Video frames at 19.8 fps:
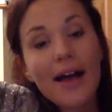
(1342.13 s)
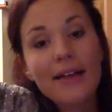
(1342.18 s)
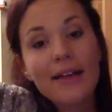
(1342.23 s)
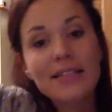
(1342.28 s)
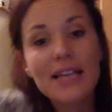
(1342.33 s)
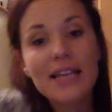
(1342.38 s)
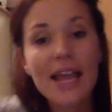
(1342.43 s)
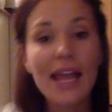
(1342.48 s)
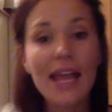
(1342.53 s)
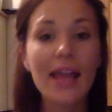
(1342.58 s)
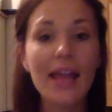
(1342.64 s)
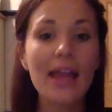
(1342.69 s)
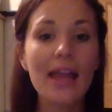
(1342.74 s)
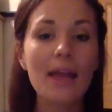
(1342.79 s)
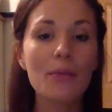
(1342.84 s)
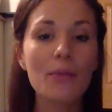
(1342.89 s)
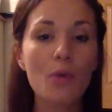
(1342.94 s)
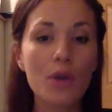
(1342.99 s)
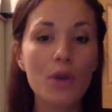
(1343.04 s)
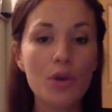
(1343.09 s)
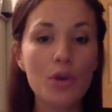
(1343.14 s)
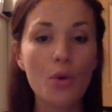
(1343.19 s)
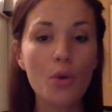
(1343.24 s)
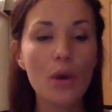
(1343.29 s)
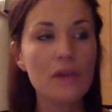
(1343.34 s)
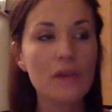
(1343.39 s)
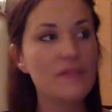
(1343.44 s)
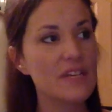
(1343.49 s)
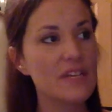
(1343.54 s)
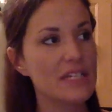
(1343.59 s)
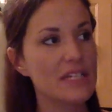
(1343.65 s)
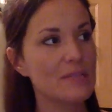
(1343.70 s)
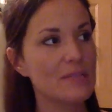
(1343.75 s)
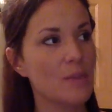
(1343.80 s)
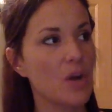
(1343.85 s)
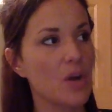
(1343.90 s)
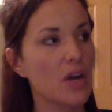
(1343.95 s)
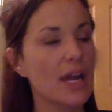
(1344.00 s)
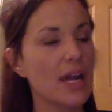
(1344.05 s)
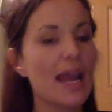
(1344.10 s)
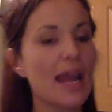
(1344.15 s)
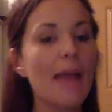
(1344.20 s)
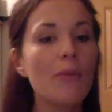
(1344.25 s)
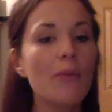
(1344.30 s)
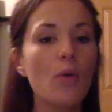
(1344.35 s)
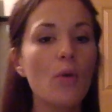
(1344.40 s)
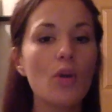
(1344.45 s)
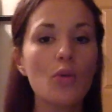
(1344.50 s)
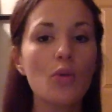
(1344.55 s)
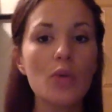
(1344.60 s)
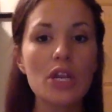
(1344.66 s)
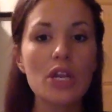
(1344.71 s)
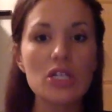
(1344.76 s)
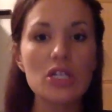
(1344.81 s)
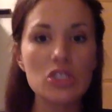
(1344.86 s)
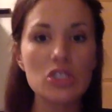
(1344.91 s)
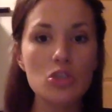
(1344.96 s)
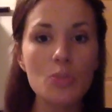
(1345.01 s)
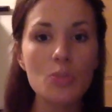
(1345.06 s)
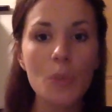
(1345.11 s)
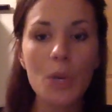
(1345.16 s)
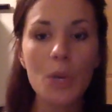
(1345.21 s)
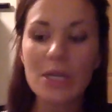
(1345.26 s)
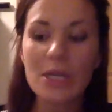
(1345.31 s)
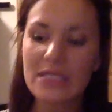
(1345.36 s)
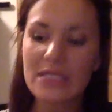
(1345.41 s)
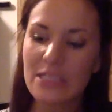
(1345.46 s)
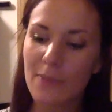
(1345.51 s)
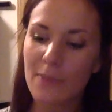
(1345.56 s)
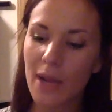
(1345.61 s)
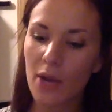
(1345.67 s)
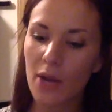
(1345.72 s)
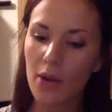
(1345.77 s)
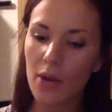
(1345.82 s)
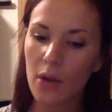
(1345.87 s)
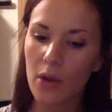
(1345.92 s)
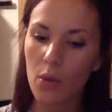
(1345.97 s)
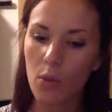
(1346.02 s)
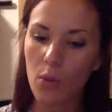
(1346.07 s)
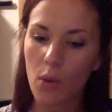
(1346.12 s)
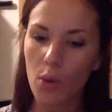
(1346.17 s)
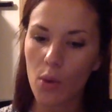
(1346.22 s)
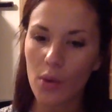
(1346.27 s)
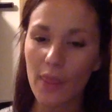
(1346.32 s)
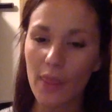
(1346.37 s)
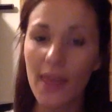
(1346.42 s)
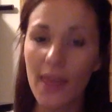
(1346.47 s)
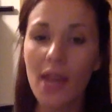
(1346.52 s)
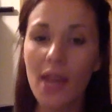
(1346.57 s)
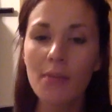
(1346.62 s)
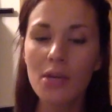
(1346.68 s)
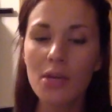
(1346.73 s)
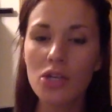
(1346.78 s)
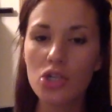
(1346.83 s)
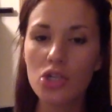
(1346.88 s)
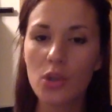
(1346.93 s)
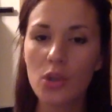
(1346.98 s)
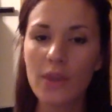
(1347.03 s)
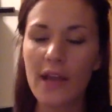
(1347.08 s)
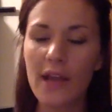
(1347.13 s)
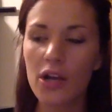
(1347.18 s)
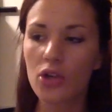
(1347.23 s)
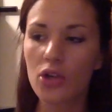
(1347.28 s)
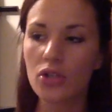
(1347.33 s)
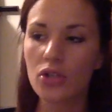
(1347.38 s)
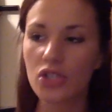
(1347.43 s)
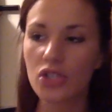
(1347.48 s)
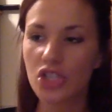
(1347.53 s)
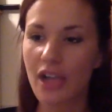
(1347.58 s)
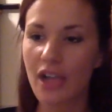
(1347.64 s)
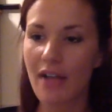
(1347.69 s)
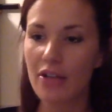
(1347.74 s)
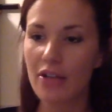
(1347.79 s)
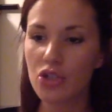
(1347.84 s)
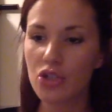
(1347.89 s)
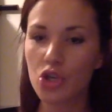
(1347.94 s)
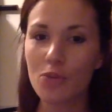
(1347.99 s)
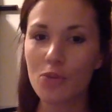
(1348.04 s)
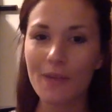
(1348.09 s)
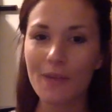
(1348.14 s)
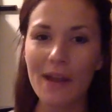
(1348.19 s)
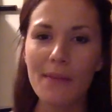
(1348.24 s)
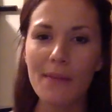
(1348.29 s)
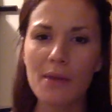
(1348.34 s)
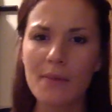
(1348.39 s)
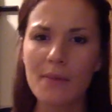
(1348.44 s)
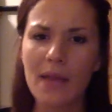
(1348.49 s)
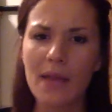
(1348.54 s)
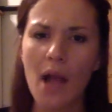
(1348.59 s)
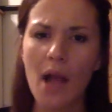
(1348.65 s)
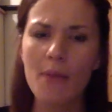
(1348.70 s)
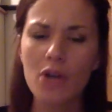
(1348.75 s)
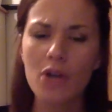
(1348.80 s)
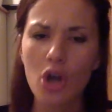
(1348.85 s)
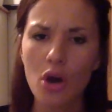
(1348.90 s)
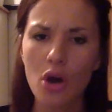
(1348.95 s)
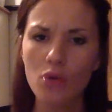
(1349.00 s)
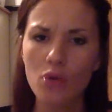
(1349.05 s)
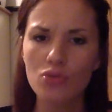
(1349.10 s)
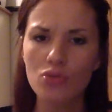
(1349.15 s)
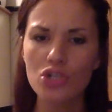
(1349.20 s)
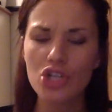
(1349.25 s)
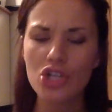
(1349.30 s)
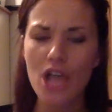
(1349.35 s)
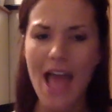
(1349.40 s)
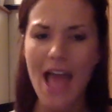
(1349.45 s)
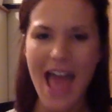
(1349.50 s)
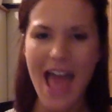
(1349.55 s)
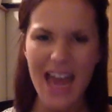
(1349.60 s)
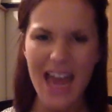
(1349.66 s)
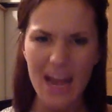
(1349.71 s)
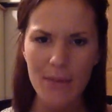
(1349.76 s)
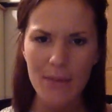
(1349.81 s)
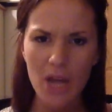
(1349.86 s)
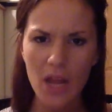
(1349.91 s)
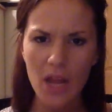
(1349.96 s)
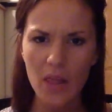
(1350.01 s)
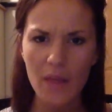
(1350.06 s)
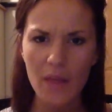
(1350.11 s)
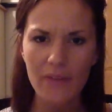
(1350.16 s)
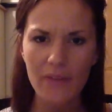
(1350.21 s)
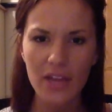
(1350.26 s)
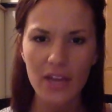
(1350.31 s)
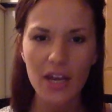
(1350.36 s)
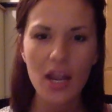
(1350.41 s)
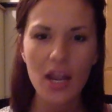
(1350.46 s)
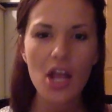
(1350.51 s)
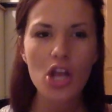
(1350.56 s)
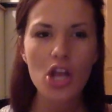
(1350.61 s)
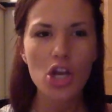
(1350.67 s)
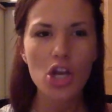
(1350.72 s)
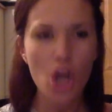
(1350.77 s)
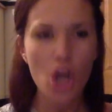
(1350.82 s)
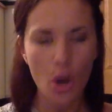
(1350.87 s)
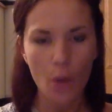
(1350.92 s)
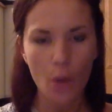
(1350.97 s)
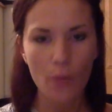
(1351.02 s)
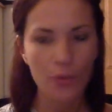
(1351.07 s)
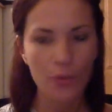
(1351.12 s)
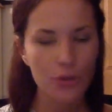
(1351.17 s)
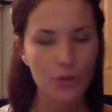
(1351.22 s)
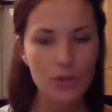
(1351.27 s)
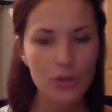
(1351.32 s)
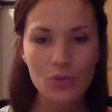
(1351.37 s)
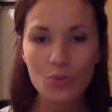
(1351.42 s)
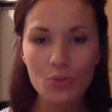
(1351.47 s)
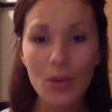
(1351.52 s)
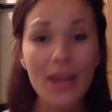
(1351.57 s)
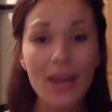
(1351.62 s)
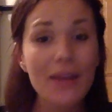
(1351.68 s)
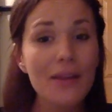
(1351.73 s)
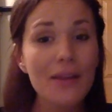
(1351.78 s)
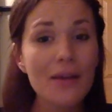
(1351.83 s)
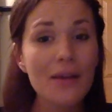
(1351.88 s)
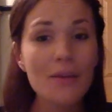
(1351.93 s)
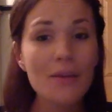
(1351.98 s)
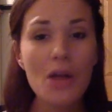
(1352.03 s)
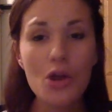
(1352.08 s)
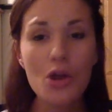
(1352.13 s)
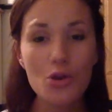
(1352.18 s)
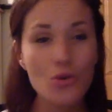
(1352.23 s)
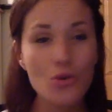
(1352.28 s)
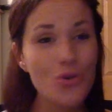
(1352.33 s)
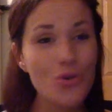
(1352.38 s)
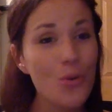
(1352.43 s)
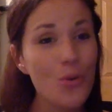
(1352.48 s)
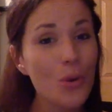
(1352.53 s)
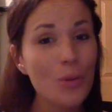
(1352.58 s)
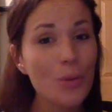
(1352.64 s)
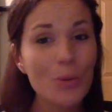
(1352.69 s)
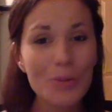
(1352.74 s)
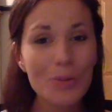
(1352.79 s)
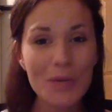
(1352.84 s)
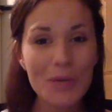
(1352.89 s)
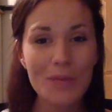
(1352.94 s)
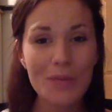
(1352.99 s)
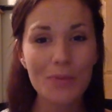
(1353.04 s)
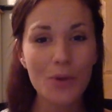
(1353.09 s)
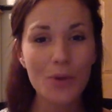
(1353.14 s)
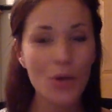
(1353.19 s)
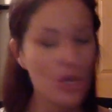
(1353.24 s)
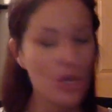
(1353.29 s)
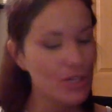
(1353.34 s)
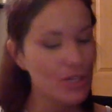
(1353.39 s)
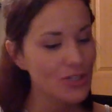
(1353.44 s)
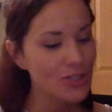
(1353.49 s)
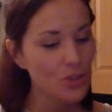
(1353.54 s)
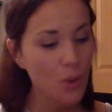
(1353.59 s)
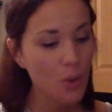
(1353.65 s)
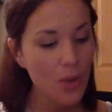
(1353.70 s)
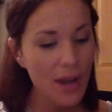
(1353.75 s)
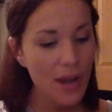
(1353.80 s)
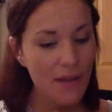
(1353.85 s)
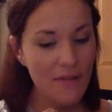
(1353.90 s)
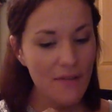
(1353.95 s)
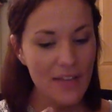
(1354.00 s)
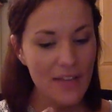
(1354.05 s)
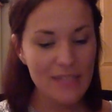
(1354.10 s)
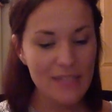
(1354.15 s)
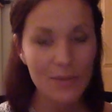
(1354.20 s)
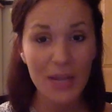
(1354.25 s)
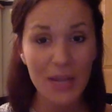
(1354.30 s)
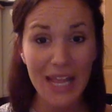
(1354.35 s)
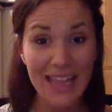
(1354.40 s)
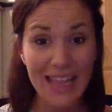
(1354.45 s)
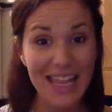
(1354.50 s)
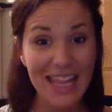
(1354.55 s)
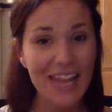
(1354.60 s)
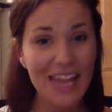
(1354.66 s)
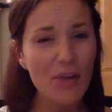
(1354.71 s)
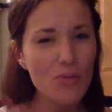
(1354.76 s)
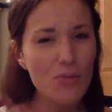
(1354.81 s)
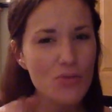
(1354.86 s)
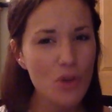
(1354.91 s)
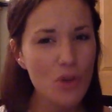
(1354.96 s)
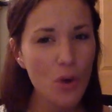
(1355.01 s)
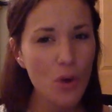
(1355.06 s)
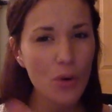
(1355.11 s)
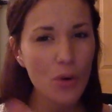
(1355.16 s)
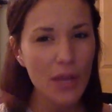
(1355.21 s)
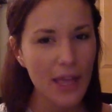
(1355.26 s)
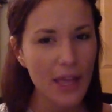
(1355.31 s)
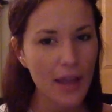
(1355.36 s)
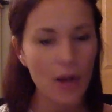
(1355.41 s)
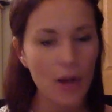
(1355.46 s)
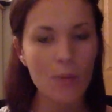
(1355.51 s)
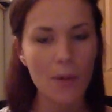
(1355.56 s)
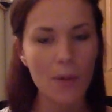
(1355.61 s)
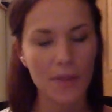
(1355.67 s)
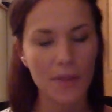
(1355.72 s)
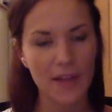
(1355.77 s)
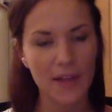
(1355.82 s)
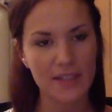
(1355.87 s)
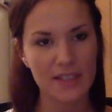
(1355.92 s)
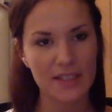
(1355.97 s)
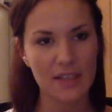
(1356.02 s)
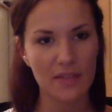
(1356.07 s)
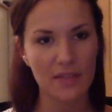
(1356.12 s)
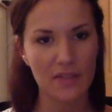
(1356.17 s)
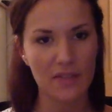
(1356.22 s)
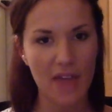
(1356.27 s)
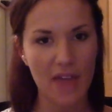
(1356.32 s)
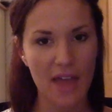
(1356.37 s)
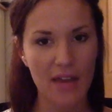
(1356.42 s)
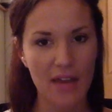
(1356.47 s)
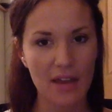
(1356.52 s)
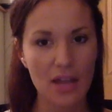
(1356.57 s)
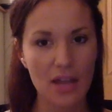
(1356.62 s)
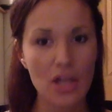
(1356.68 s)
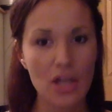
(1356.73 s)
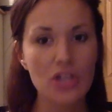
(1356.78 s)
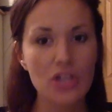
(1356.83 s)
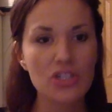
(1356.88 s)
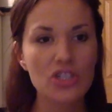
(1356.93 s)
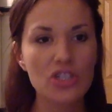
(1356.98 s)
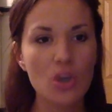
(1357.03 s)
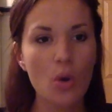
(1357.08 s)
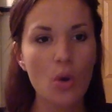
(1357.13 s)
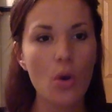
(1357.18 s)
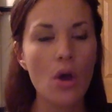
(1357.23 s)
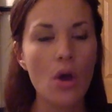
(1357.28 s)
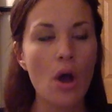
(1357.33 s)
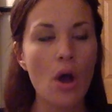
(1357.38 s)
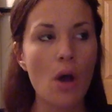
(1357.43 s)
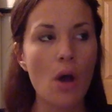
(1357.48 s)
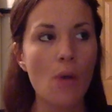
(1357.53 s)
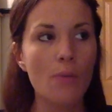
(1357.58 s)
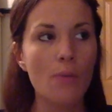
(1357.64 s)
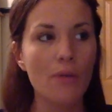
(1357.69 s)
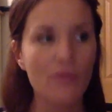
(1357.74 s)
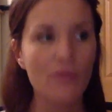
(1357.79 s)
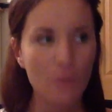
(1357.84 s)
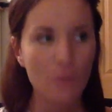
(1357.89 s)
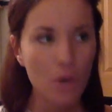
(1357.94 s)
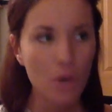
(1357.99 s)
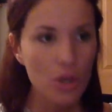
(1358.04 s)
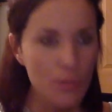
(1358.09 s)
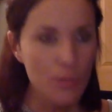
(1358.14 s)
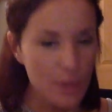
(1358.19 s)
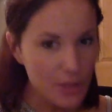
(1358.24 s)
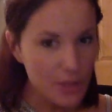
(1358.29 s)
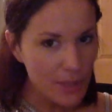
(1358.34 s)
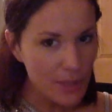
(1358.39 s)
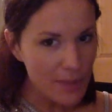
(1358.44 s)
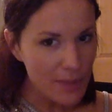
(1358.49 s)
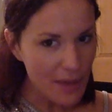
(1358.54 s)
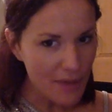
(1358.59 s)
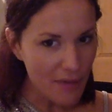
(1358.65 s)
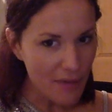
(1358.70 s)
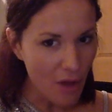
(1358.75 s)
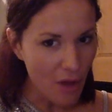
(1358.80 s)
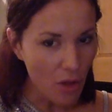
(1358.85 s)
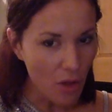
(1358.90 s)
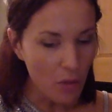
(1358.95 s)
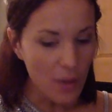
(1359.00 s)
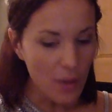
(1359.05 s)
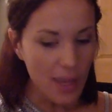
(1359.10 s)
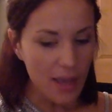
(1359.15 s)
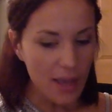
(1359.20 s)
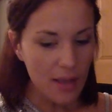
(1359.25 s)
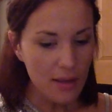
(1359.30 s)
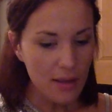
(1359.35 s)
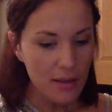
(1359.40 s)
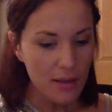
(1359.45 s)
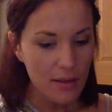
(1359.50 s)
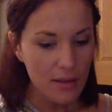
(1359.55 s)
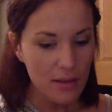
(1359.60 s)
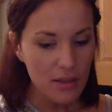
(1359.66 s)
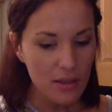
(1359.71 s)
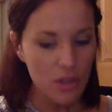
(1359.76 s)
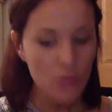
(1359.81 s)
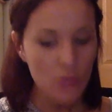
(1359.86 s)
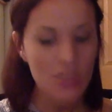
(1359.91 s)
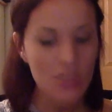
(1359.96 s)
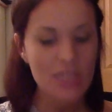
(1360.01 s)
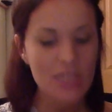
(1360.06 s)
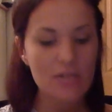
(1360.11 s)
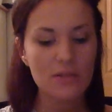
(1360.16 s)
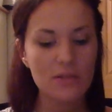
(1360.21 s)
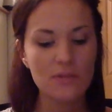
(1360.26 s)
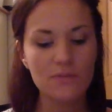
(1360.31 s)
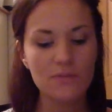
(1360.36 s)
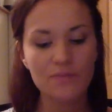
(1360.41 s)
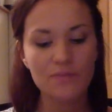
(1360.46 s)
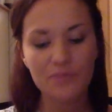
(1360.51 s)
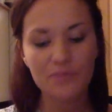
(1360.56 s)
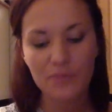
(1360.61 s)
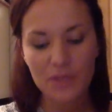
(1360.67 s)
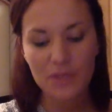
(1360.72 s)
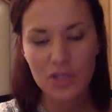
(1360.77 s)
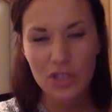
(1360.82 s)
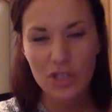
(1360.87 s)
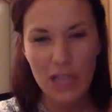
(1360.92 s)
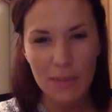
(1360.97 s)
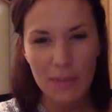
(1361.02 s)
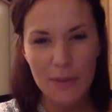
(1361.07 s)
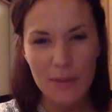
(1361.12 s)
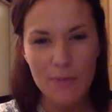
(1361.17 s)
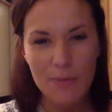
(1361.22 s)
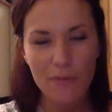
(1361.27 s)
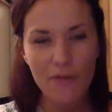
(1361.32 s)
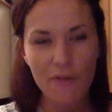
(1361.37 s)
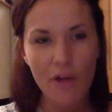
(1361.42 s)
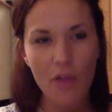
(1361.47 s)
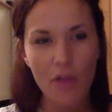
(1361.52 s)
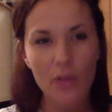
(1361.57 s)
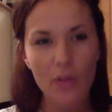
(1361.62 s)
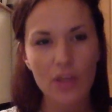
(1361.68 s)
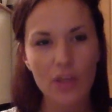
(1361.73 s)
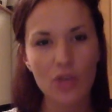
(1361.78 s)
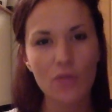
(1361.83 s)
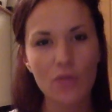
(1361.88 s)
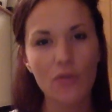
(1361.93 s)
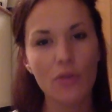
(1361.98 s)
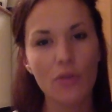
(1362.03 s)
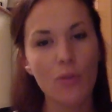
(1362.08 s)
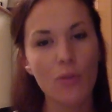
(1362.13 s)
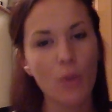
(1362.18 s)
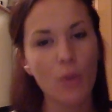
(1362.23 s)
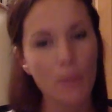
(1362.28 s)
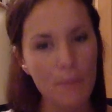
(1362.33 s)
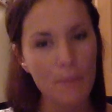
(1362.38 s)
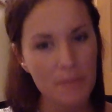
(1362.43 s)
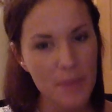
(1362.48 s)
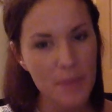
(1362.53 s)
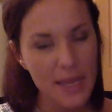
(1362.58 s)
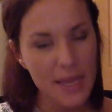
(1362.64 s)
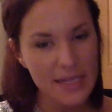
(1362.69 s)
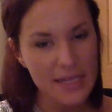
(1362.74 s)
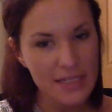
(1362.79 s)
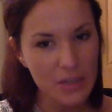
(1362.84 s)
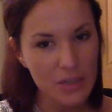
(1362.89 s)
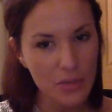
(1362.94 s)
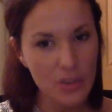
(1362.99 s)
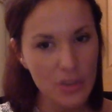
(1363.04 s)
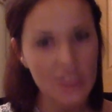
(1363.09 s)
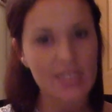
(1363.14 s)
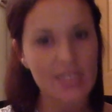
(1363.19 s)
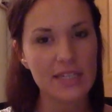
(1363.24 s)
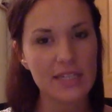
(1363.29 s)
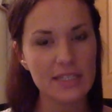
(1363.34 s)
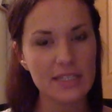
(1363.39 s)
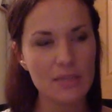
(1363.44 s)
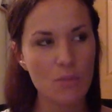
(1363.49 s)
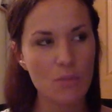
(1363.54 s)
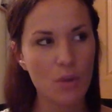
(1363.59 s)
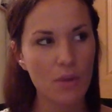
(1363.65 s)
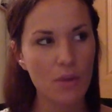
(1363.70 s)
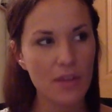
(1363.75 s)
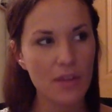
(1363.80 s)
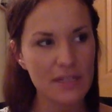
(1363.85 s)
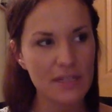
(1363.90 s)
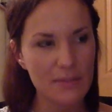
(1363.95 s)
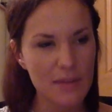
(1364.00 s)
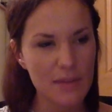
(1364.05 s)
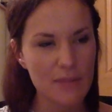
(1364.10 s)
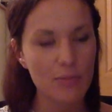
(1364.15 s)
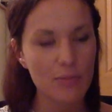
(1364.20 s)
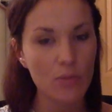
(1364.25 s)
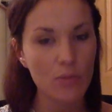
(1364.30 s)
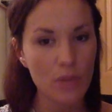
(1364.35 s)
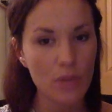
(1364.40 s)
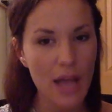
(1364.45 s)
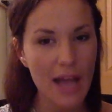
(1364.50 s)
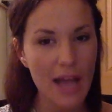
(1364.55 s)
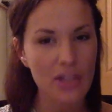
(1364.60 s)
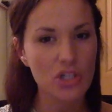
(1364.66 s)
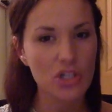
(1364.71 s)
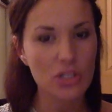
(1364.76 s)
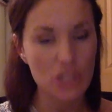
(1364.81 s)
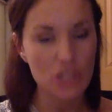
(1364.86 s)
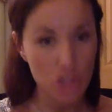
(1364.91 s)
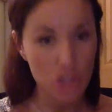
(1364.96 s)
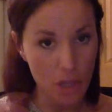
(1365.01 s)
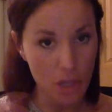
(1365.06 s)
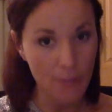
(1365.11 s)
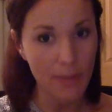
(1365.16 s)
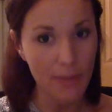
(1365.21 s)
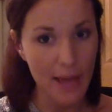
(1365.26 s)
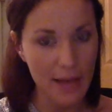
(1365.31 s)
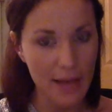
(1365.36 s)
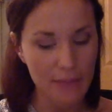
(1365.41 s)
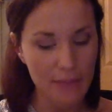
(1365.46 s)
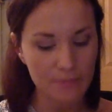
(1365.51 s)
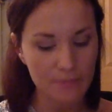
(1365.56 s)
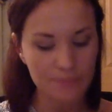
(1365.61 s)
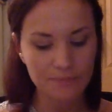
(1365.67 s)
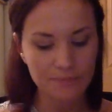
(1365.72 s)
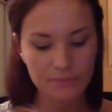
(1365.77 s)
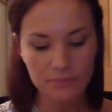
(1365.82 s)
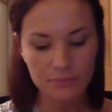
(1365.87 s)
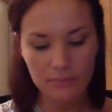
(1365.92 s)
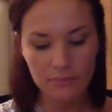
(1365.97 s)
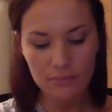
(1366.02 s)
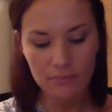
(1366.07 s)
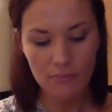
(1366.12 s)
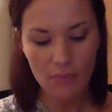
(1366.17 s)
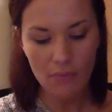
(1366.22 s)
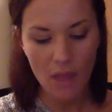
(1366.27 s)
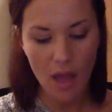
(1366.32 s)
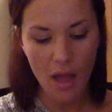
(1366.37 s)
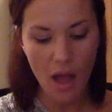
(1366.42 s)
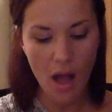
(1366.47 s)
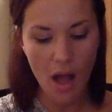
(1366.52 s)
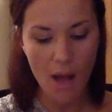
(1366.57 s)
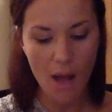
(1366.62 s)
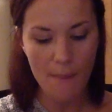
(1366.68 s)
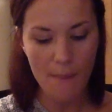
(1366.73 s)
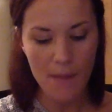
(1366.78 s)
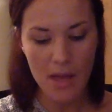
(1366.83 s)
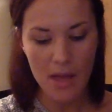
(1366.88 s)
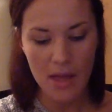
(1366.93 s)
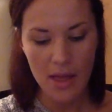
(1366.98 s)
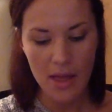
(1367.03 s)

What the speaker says: today I'm going to go on Facebook and I'm going to read a super inspiring quote and then I'm going to join that girl's challenge group and then I'm going to become a coach and I'm going to love it. No, they're just random, normal people scrolling on Facebook and they don't know to care about that stuff yet. So before you build up that following, you need to get people following you for the more basic reasons, the more things that people will actually jump on.